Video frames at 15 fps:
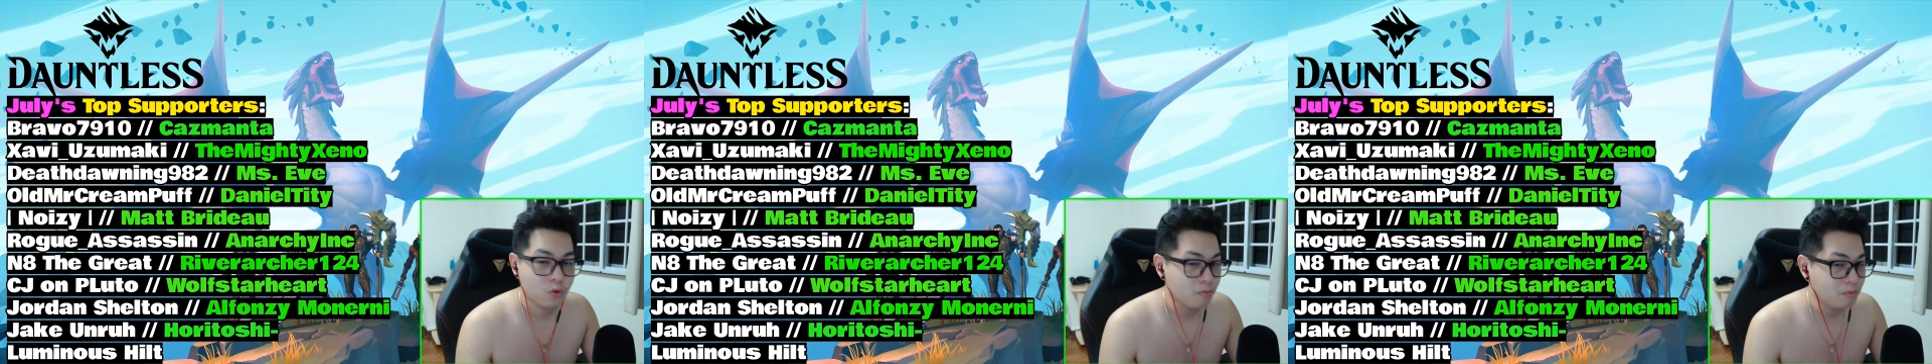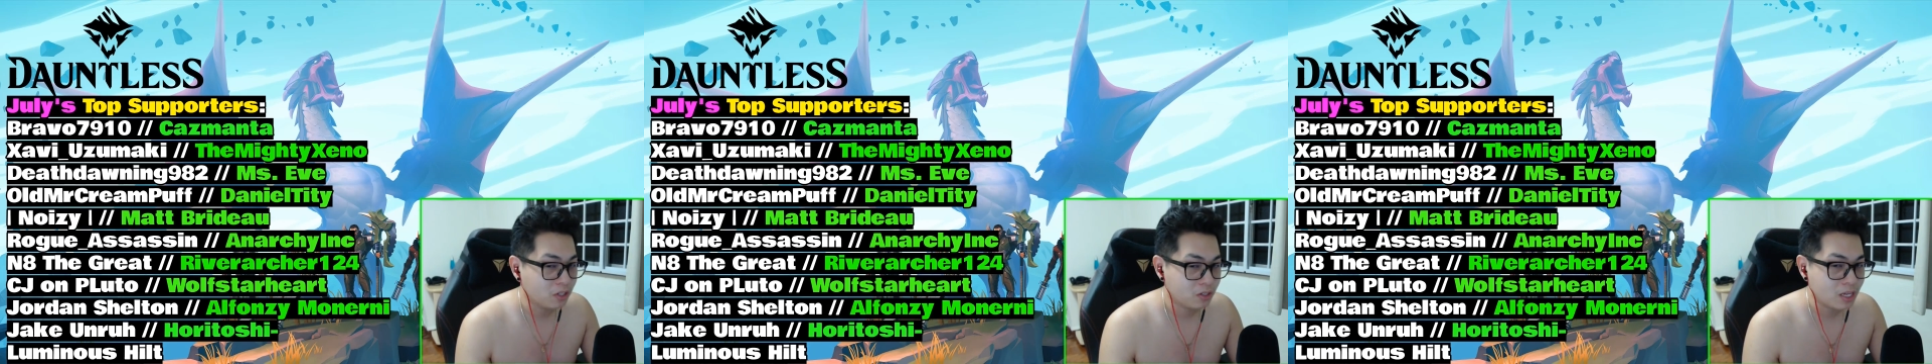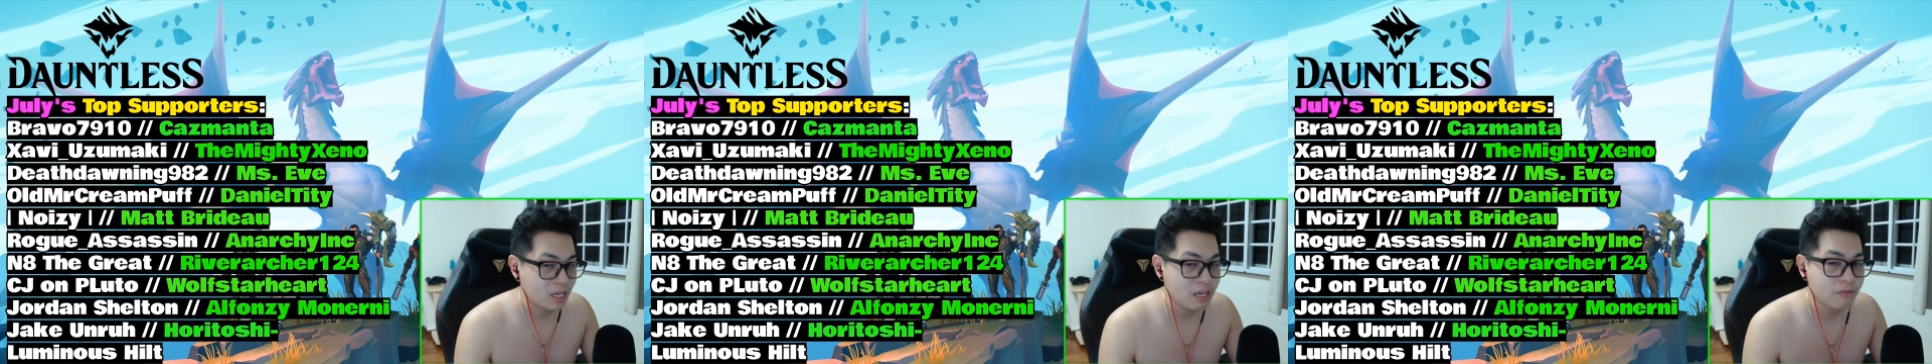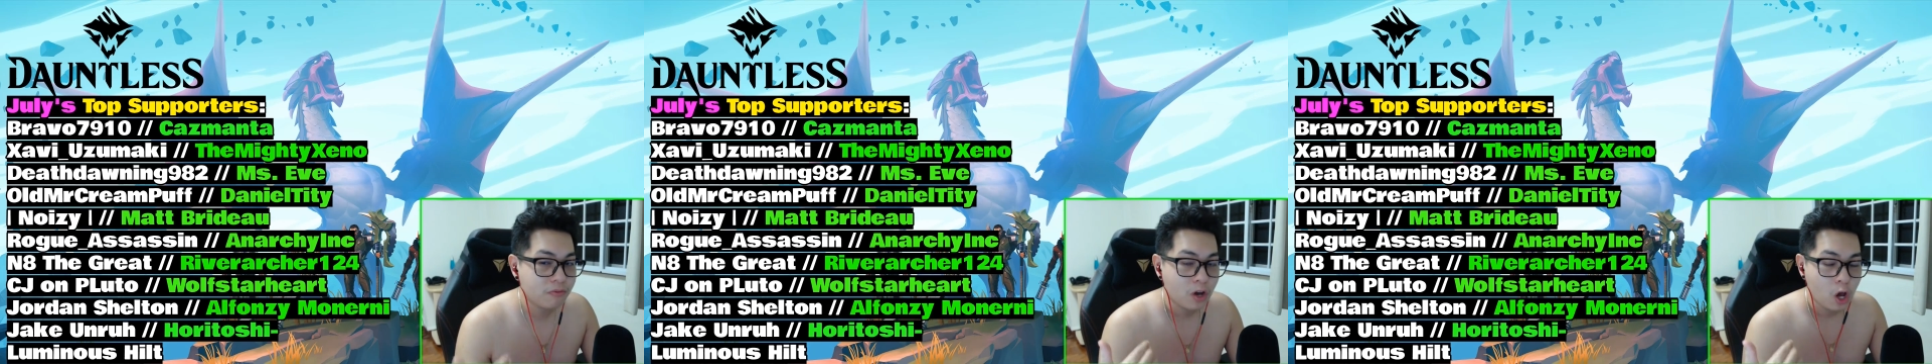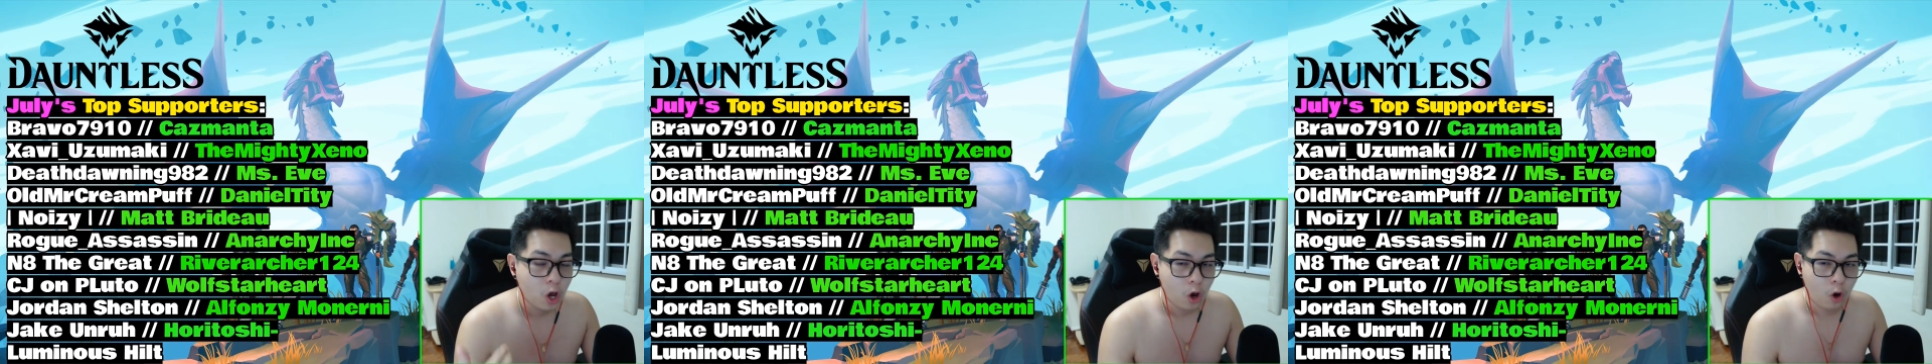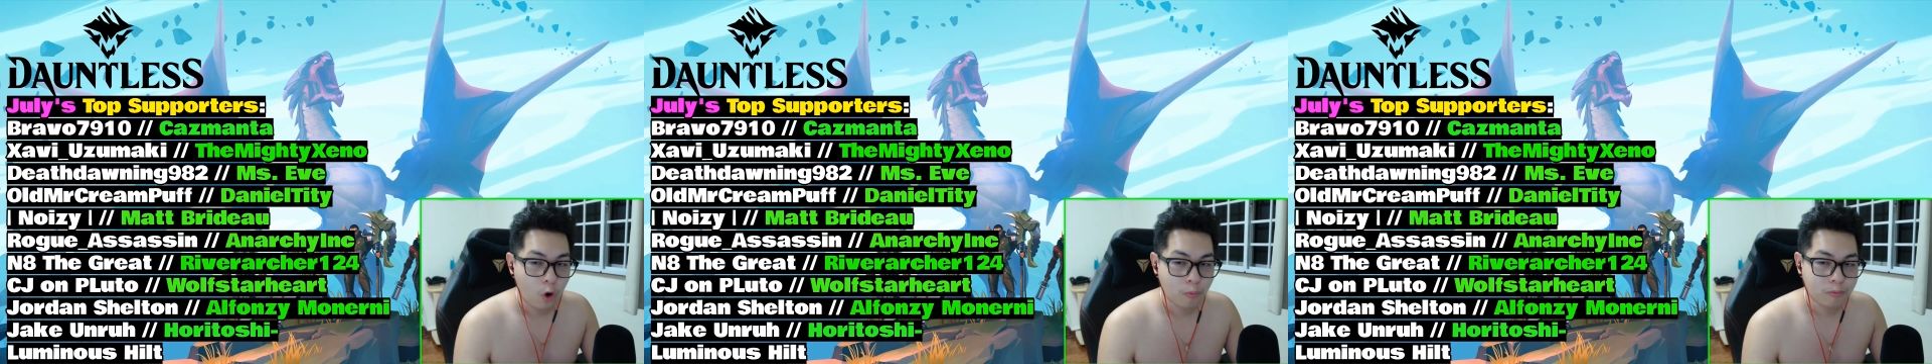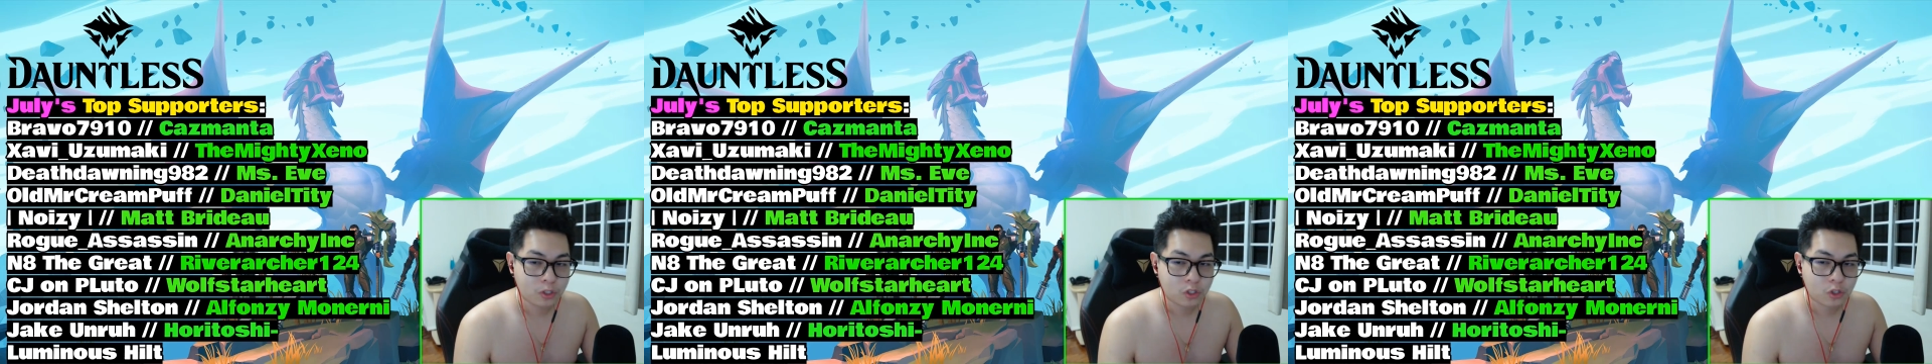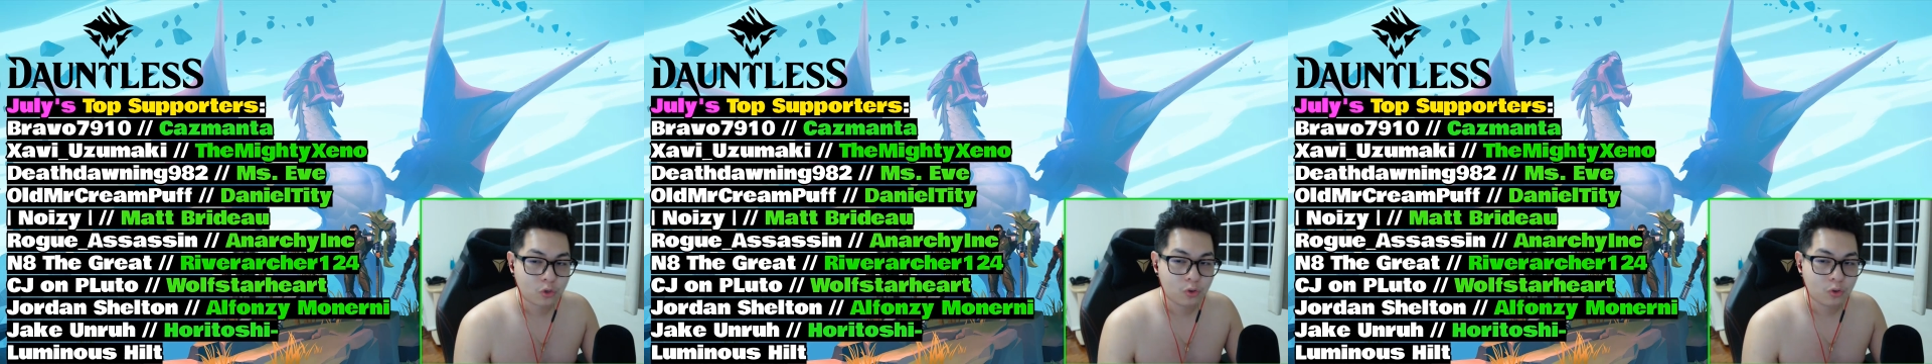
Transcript: Miss Eve, Oh Mr.